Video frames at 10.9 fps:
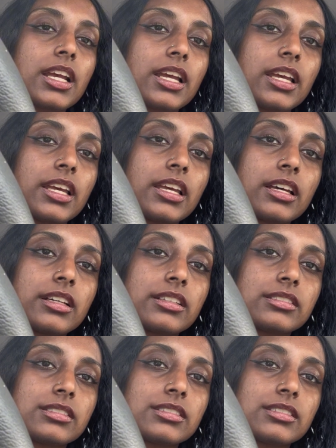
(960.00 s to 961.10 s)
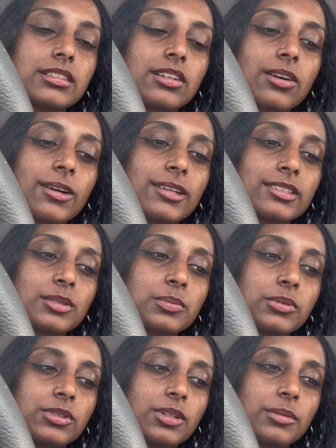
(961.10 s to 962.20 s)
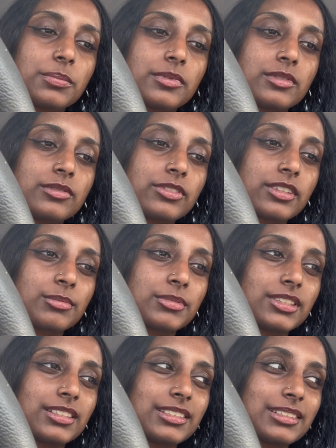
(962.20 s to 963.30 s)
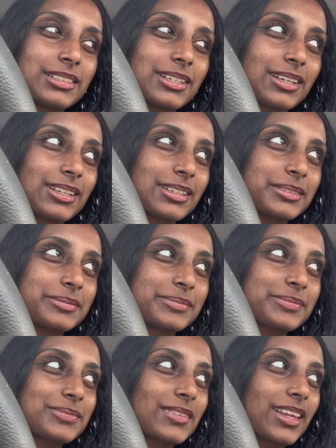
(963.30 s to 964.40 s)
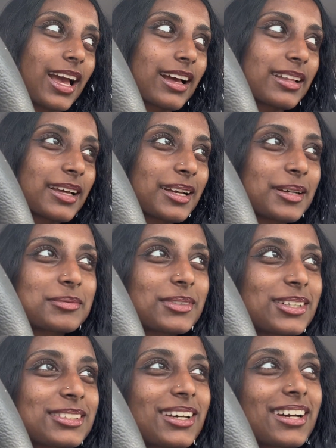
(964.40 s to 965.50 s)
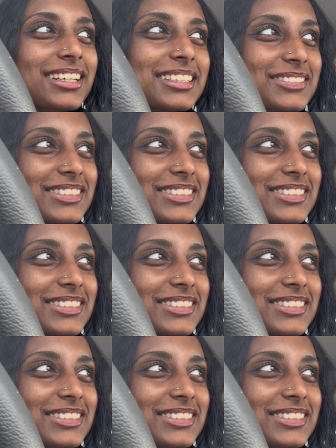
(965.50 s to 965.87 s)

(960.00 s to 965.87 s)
And a car just pulled up in front of me. Gotta act like I'm not talking to